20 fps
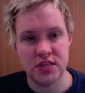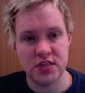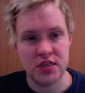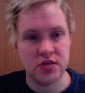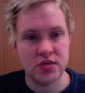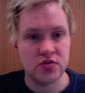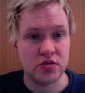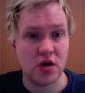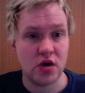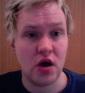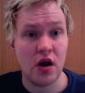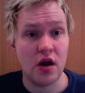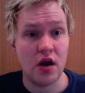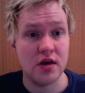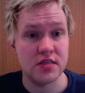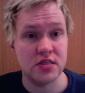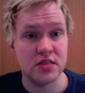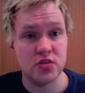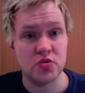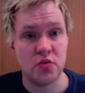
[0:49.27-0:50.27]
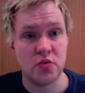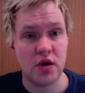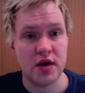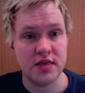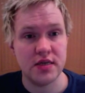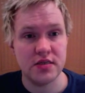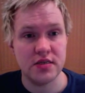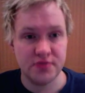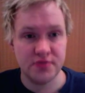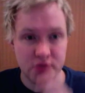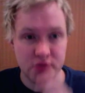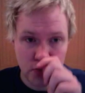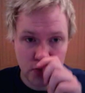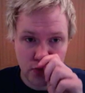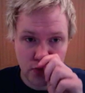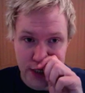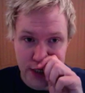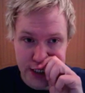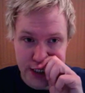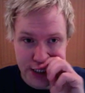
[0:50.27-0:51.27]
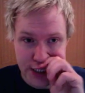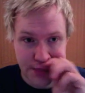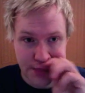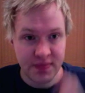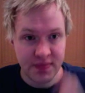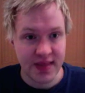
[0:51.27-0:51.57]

it used to highlight it twice for some reason.